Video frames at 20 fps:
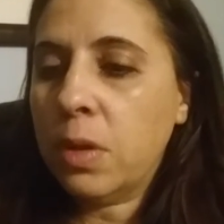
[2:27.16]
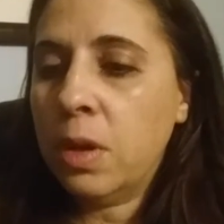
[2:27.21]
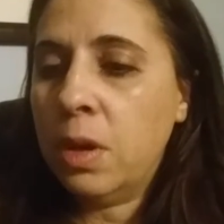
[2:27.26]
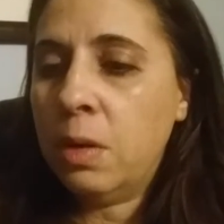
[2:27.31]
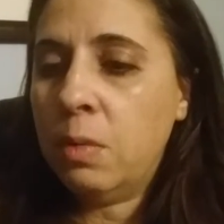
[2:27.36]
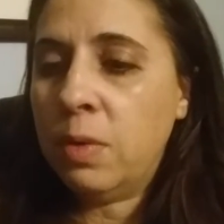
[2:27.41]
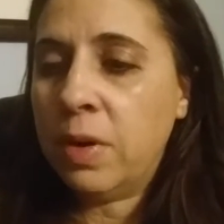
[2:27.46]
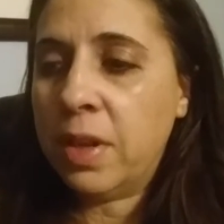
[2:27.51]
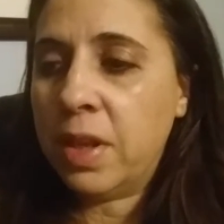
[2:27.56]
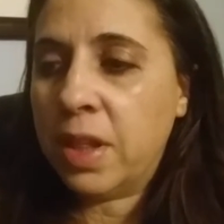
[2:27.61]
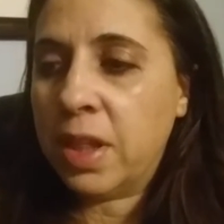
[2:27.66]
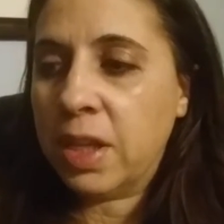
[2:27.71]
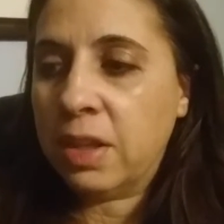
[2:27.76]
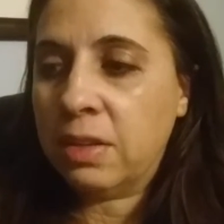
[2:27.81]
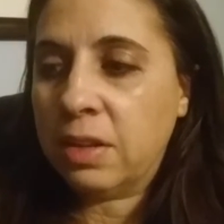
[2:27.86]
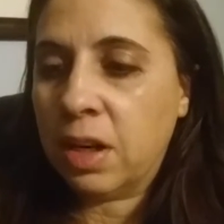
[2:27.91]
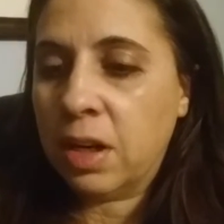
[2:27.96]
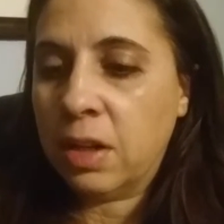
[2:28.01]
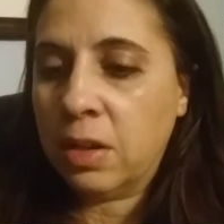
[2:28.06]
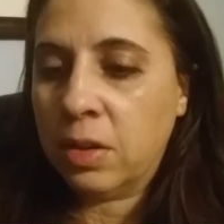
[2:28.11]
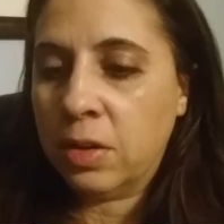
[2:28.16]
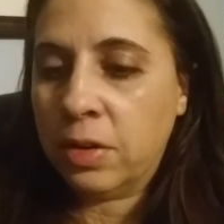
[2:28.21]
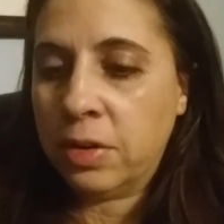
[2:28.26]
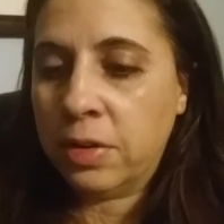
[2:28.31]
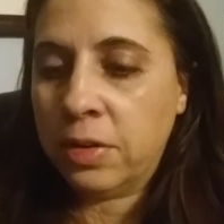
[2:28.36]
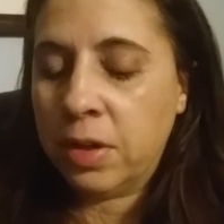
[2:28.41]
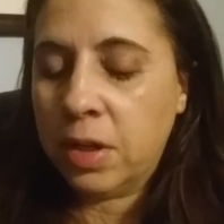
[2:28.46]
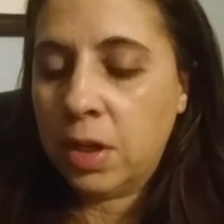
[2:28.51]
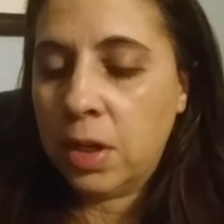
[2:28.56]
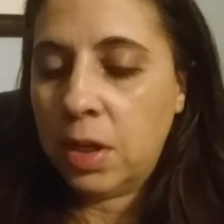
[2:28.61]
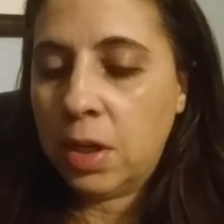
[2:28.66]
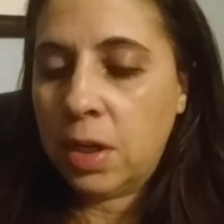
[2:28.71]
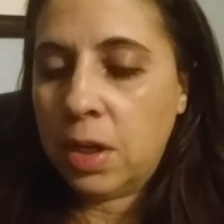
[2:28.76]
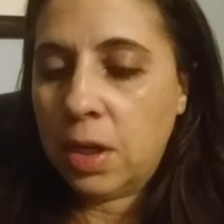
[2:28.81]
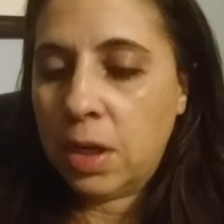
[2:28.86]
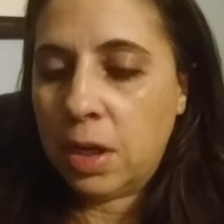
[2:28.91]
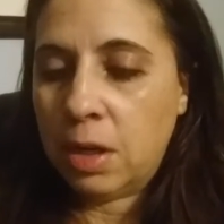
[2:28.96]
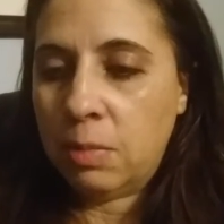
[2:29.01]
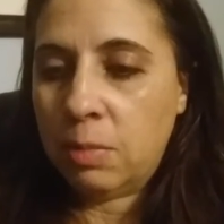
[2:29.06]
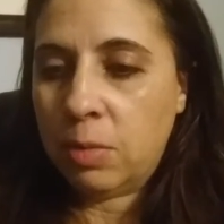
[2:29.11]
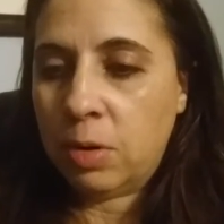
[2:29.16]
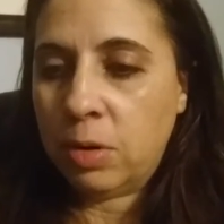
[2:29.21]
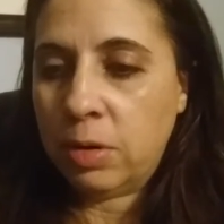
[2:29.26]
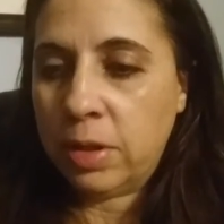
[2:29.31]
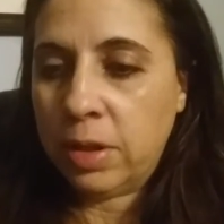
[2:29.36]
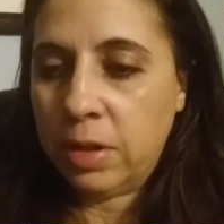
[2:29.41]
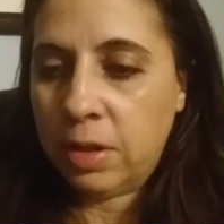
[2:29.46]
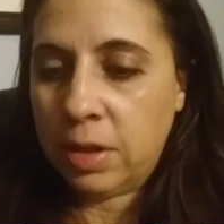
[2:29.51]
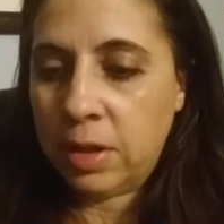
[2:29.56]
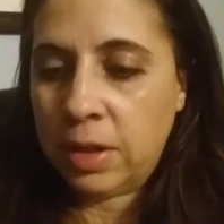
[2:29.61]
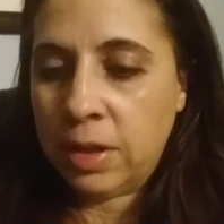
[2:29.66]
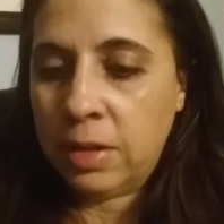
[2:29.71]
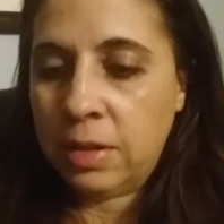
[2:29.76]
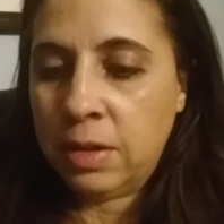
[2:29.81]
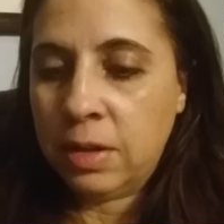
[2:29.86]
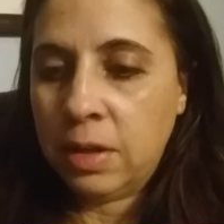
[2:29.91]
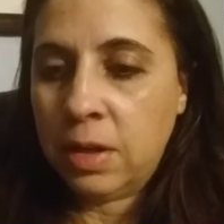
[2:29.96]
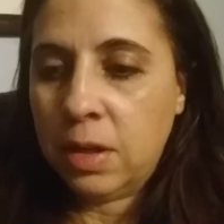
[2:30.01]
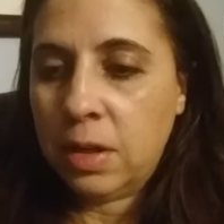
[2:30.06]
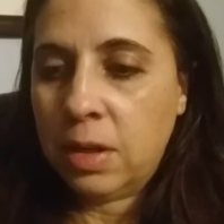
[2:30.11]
And one of the things that I learned early on,